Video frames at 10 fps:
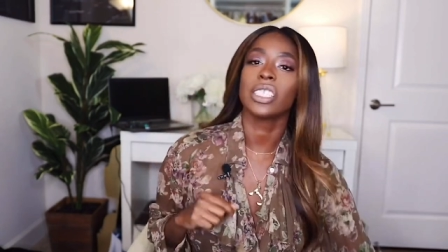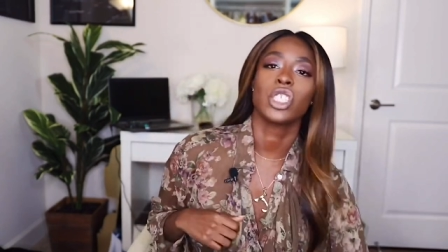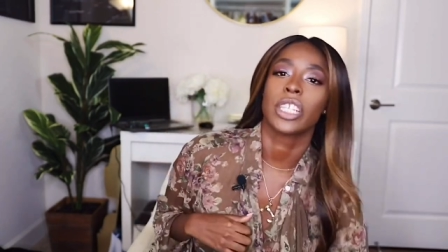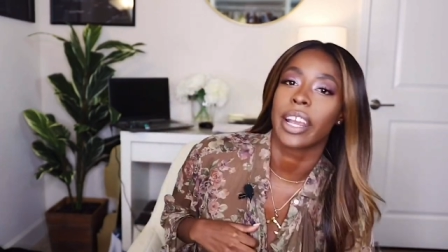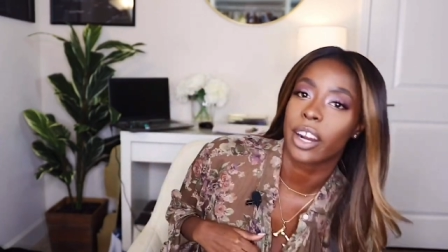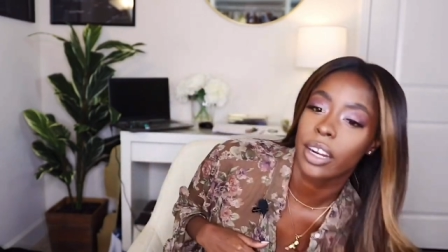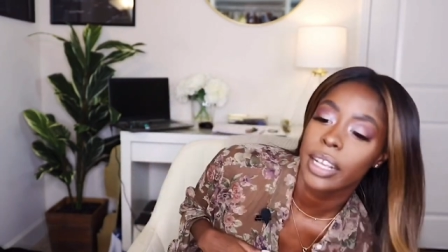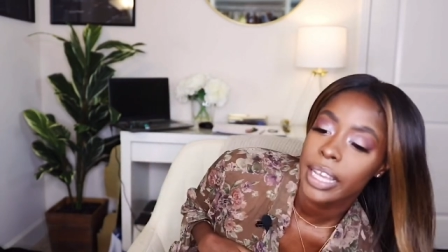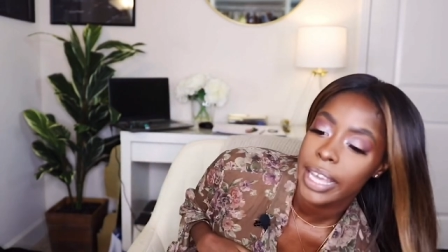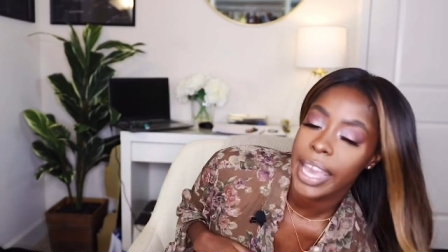to share
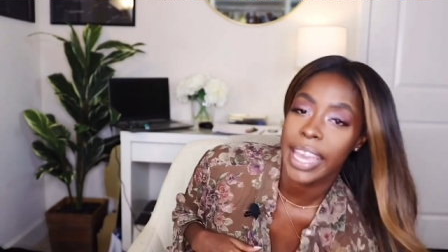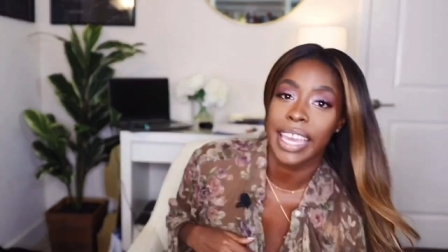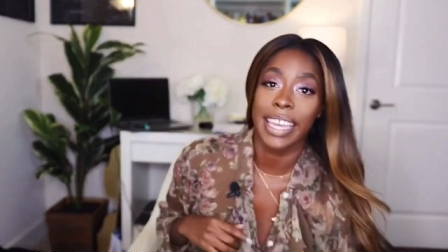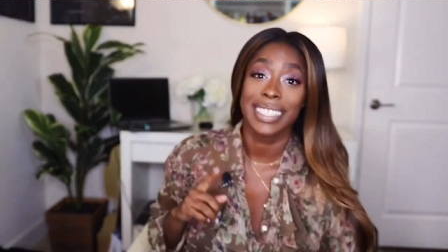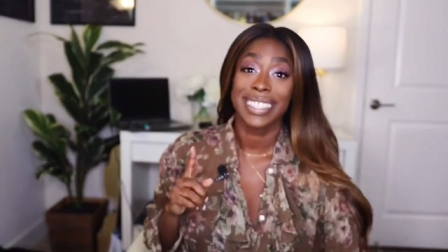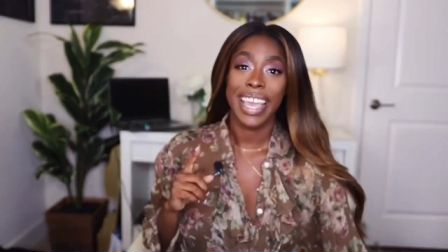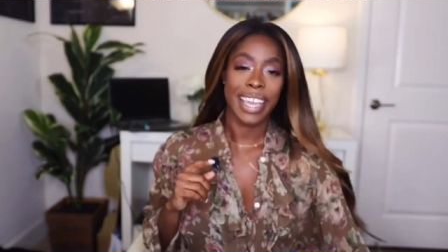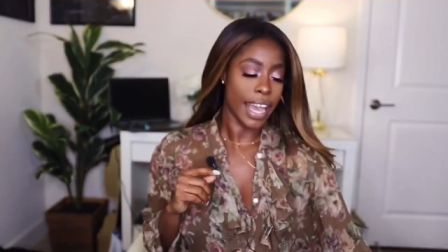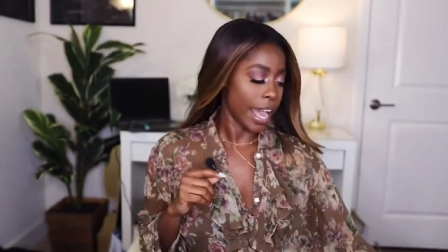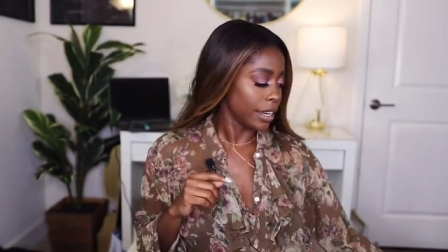a
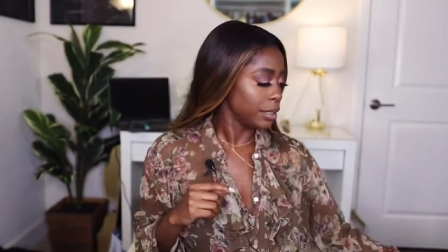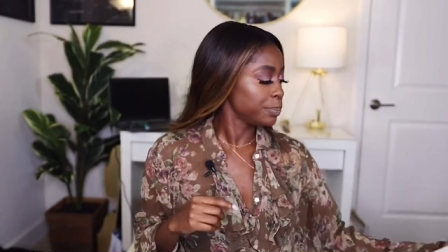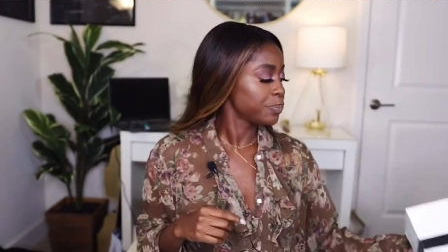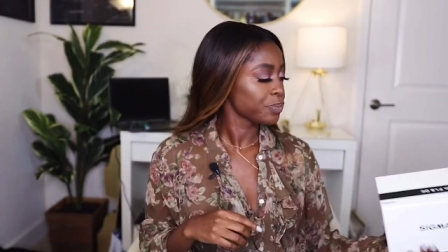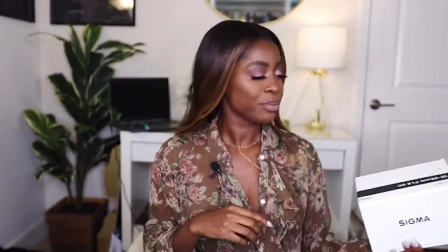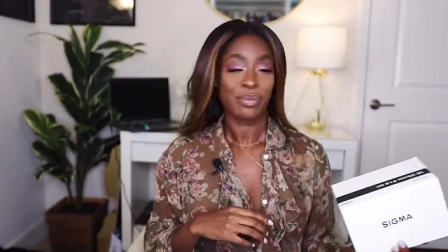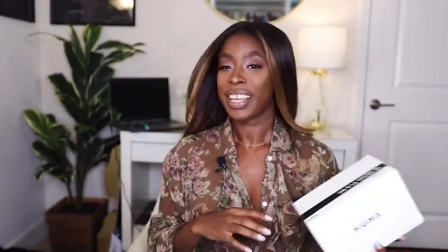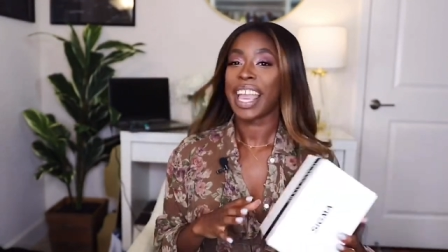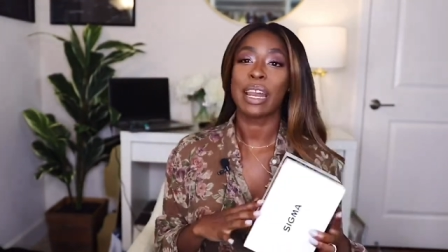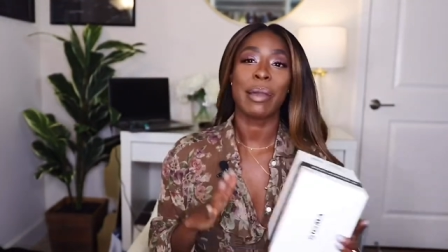tech item,
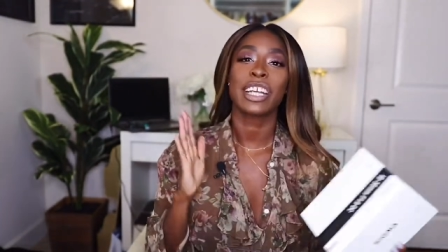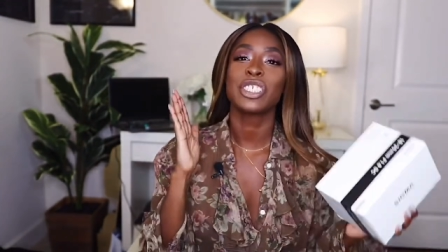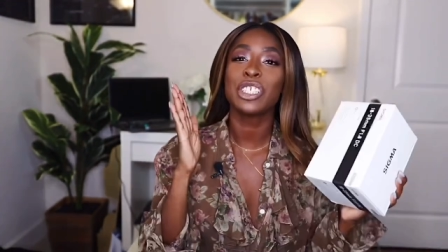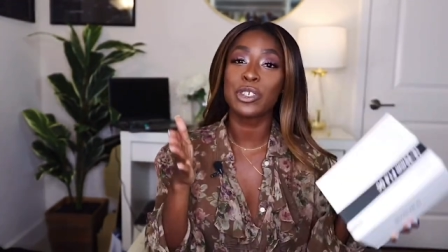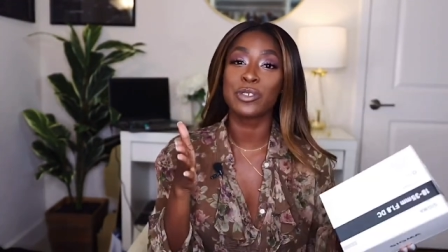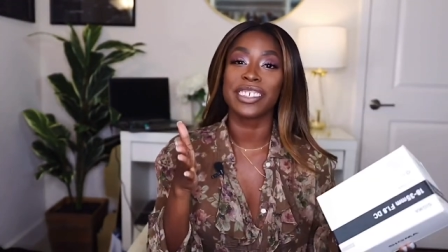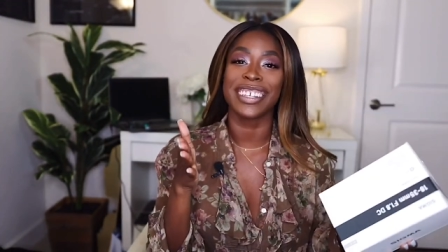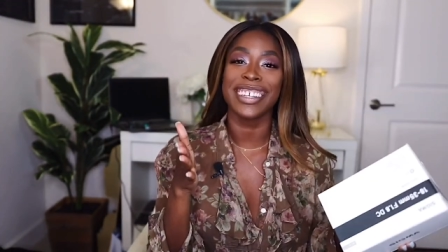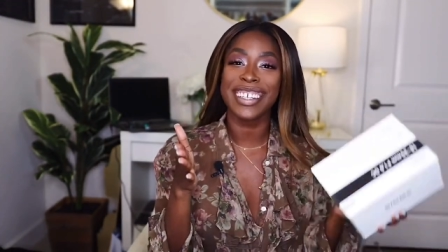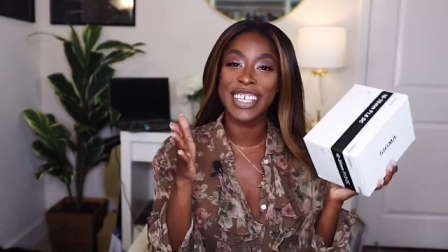and I'm actually
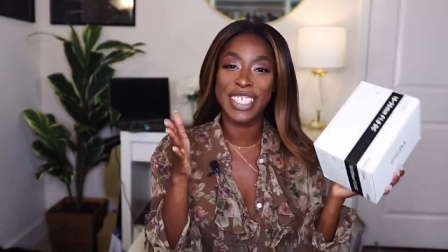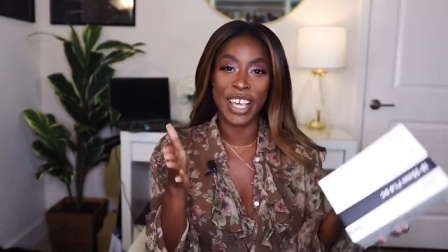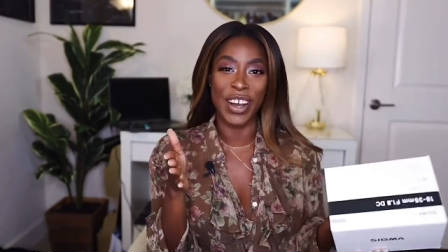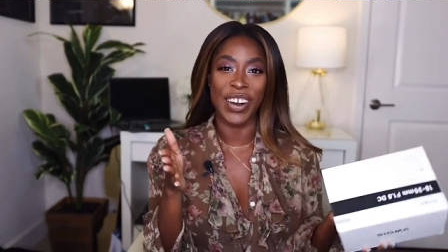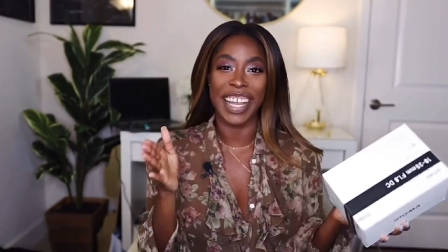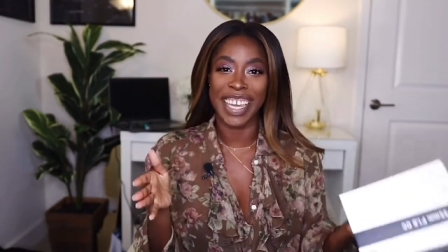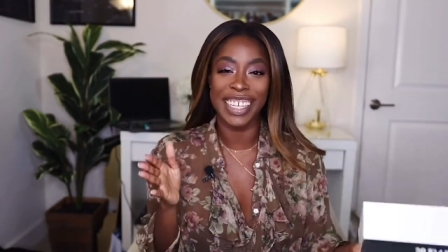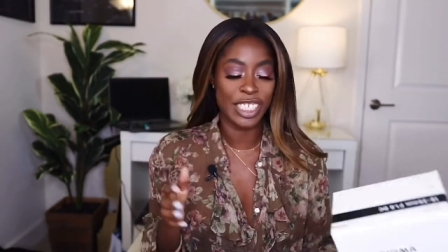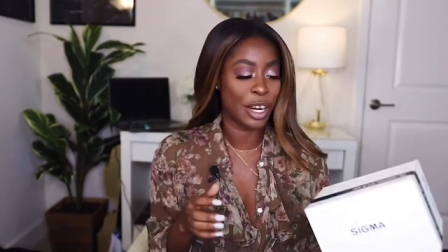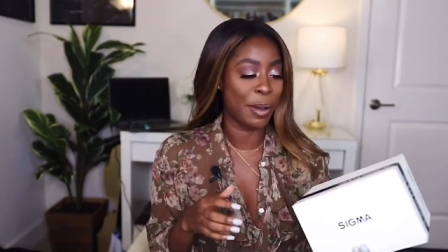using it, so I
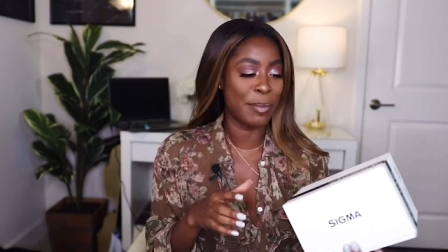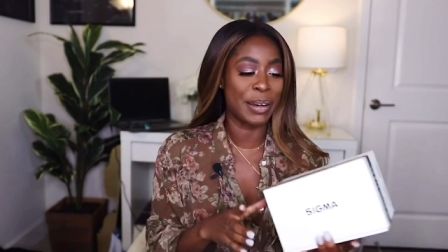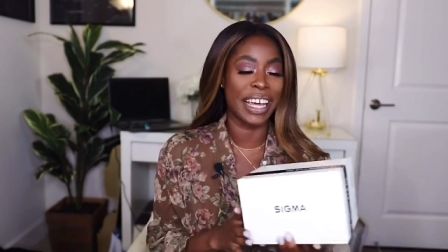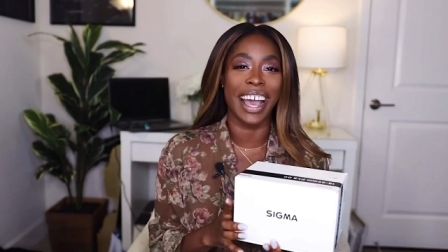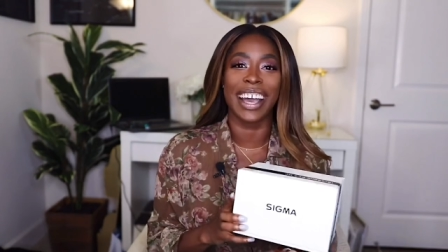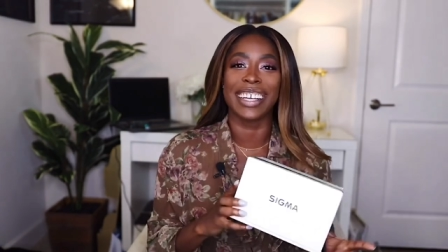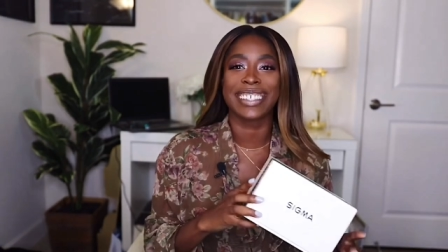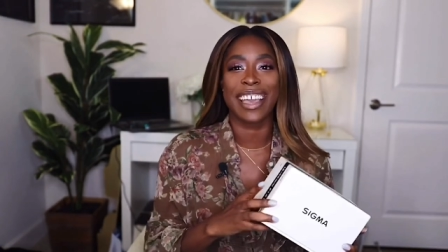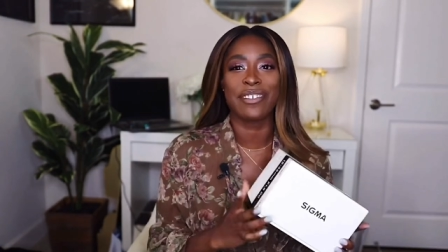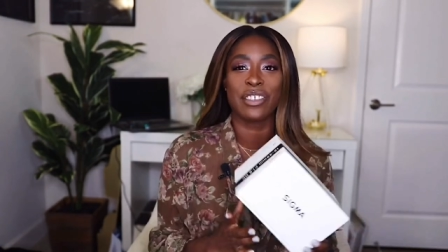can't show it, but I
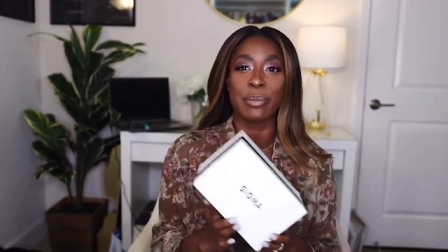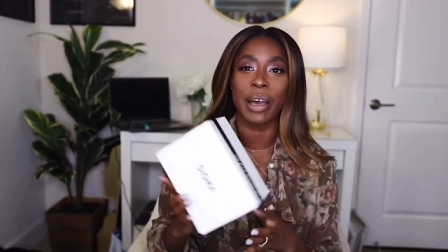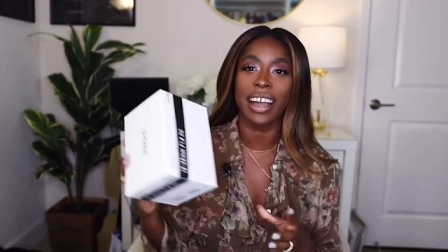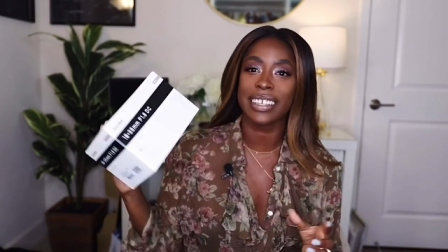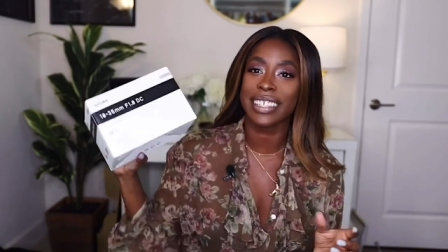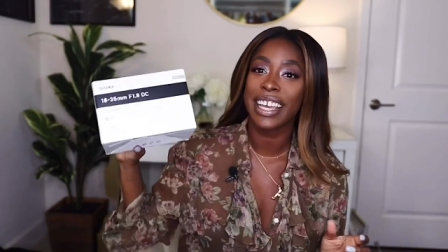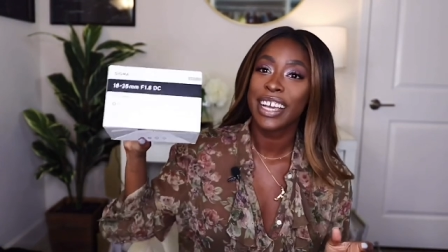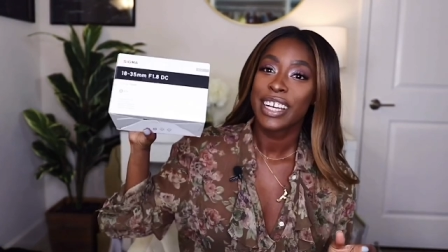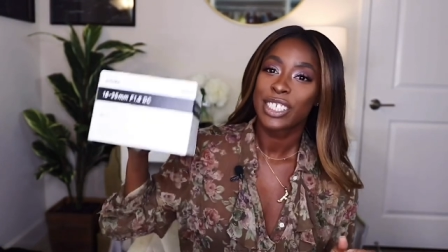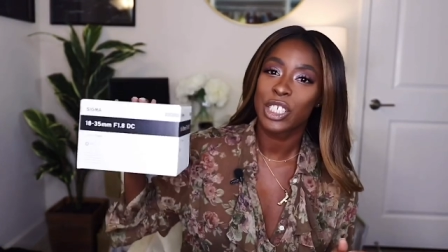saved the box
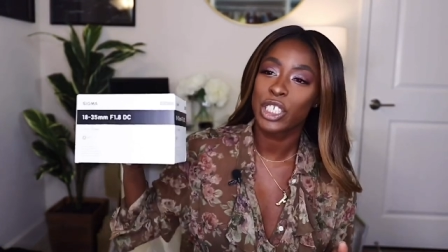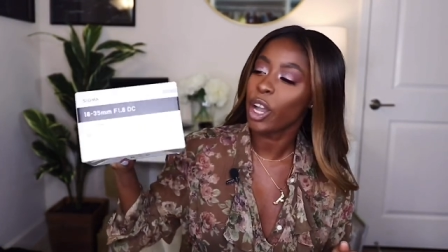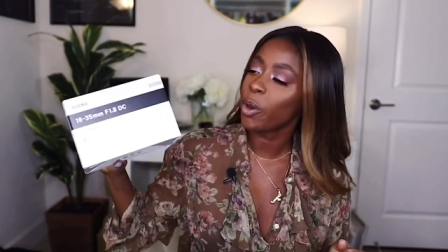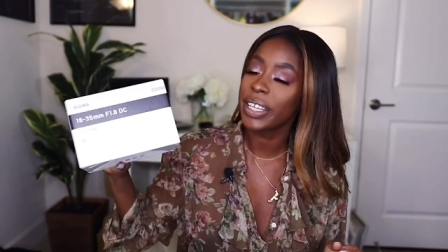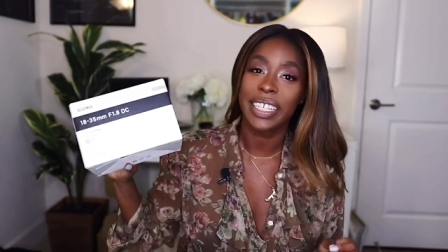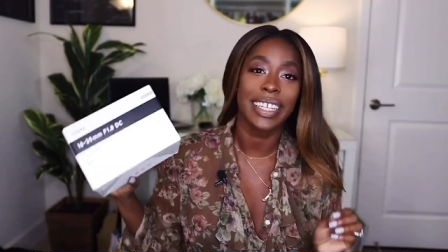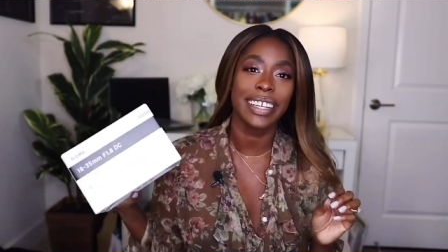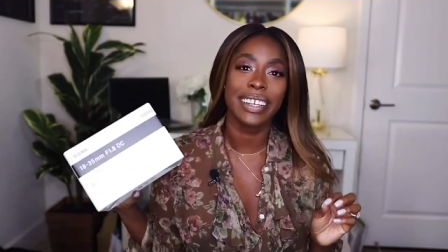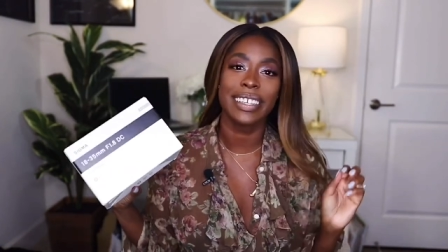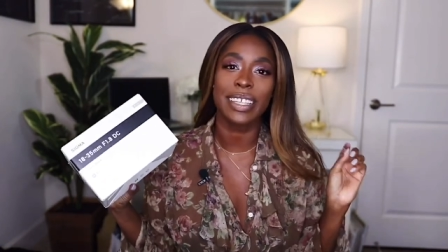to show, and
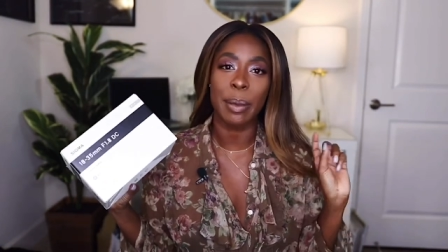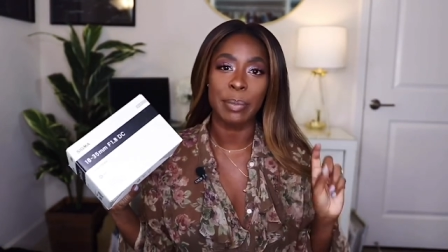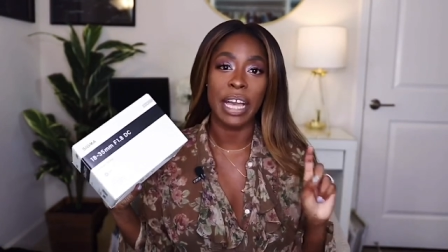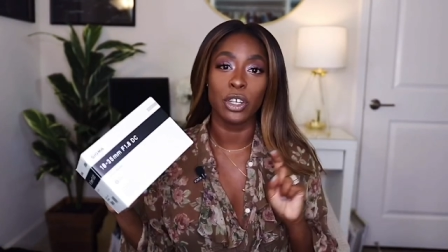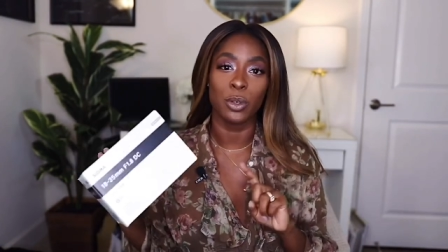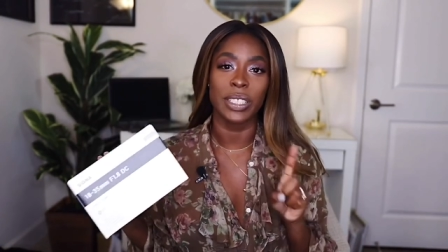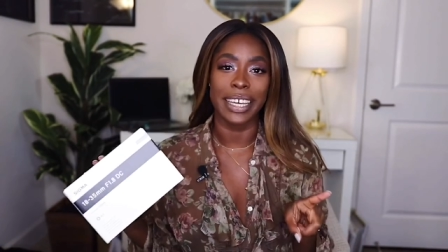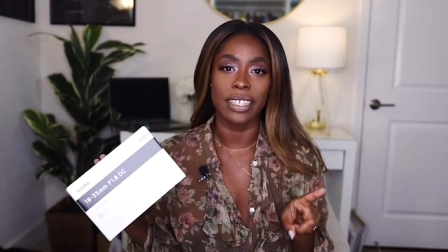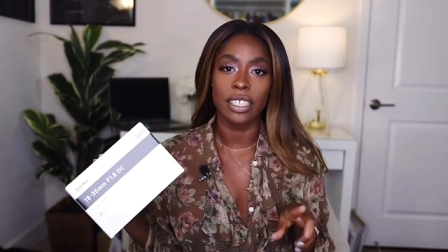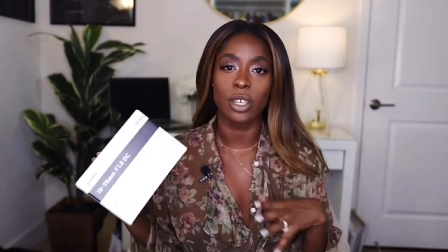it is my new
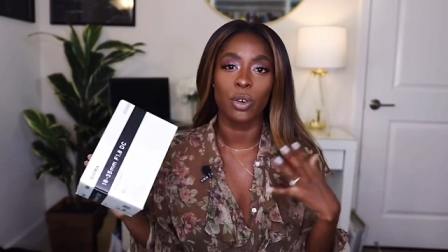lens.